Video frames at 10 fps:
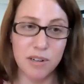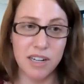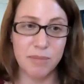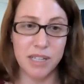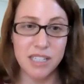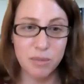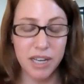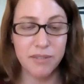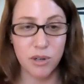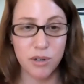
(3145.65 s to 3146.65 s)
And because we
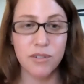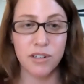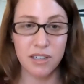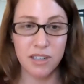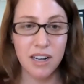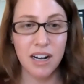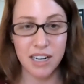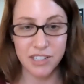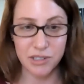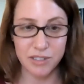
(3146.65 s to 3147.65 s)
have over
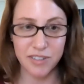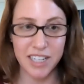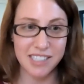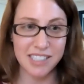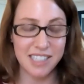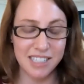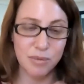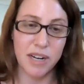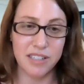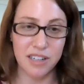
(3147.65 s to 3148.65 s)
100 devices, that's
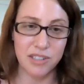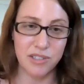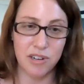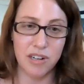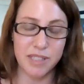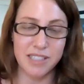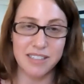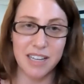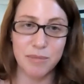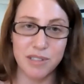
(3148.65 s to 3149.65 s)
why Dr. Geronemus is
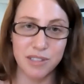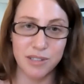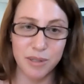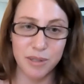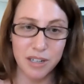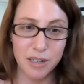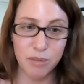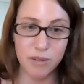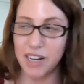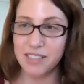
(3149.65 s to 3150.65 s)
able to
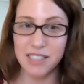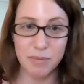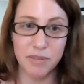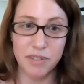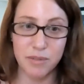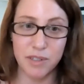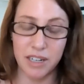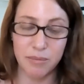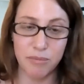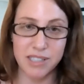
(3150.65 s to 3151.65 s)
provide some of the very
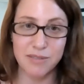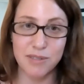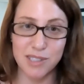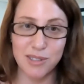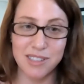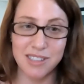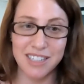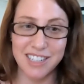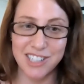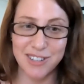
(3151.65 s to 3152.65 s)
impressive results that
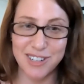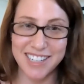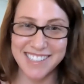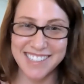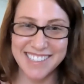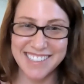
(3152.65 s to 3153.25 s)
he showed us.